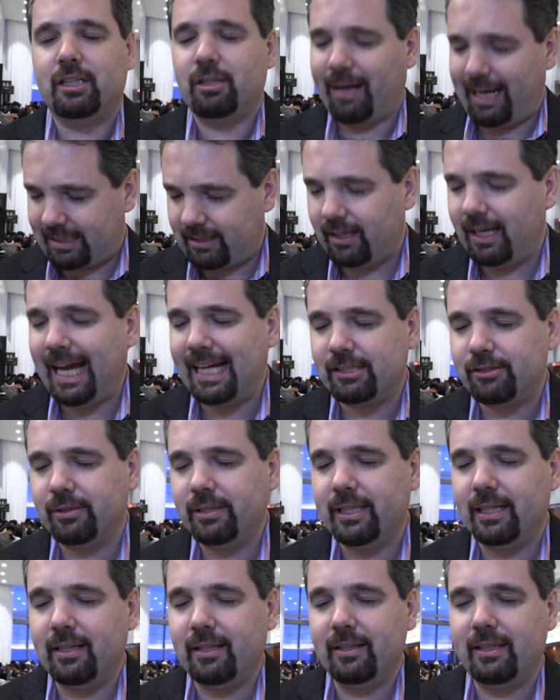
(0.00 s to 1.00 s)
Correct. Yeah. So
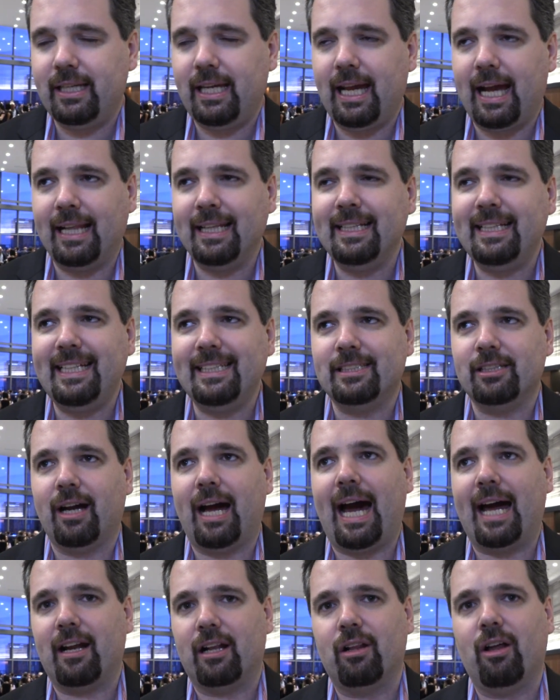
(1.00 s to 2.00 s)
the the LEDs are
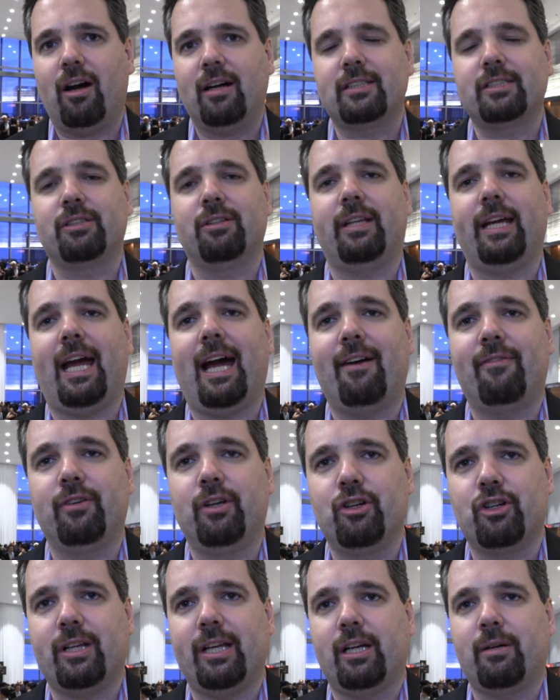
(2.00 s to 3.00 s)
analog, so they have
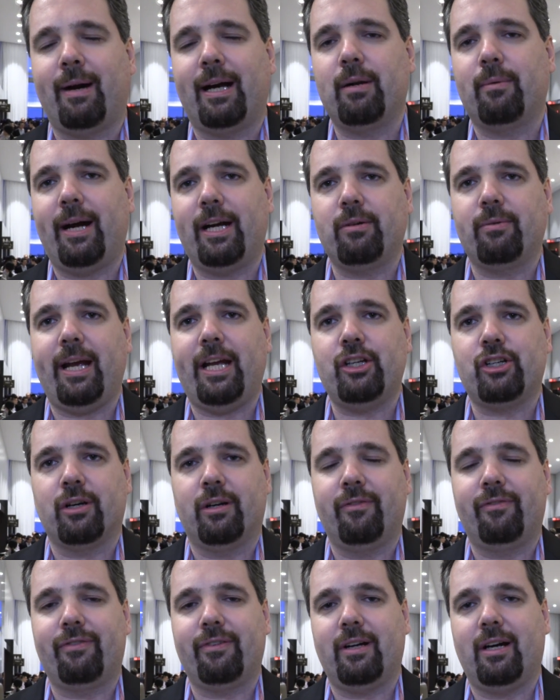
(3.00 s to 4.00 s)
usually quite a wide range
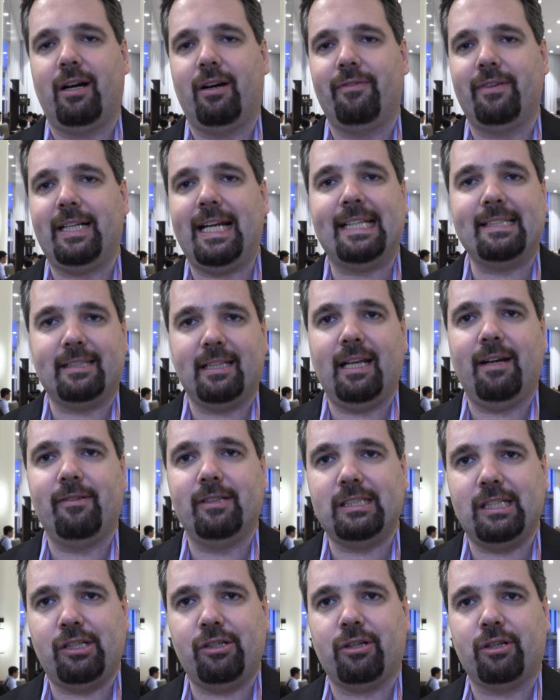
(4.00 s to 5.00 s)
of, of intensity
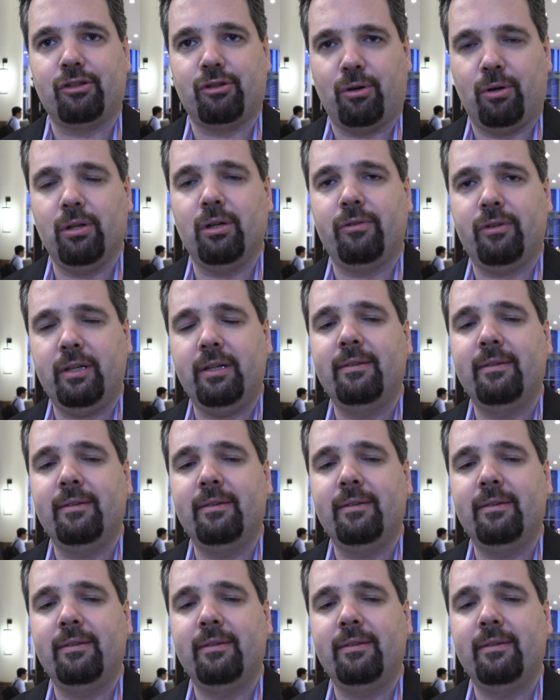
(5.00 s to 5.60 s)
levels that you control over.